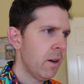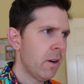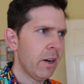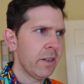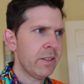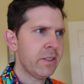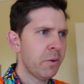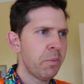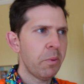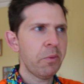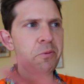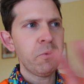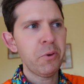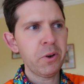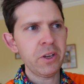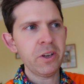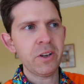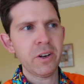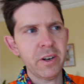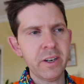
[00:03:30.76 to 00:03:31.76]
All right, so before
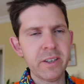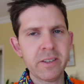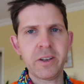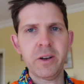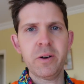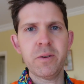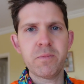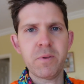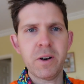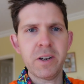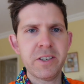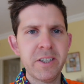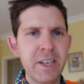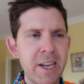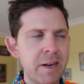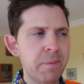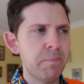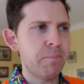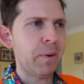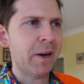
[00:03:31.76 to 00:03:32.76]
you guys go rushing
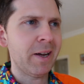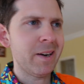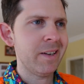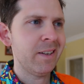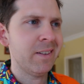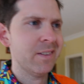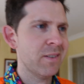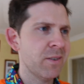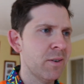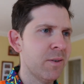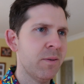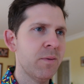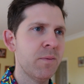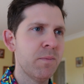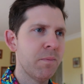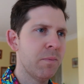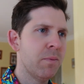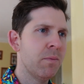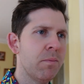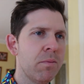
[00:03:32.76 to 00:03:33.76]
out of Bunnings
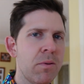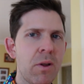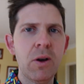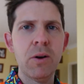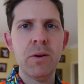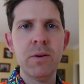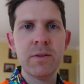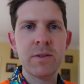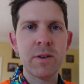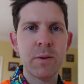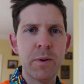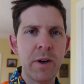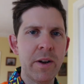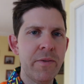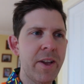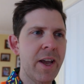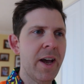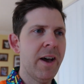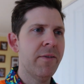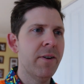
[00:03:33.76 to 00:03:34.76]
or Lowe's or
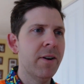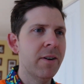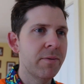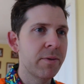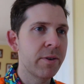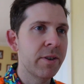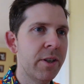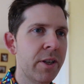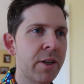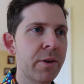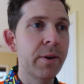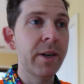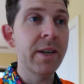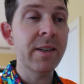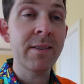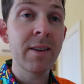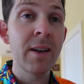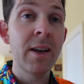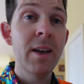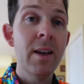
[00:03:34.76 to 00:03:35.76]
whatever you have over in the
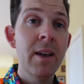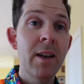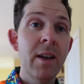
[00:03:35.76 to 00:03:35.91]
US,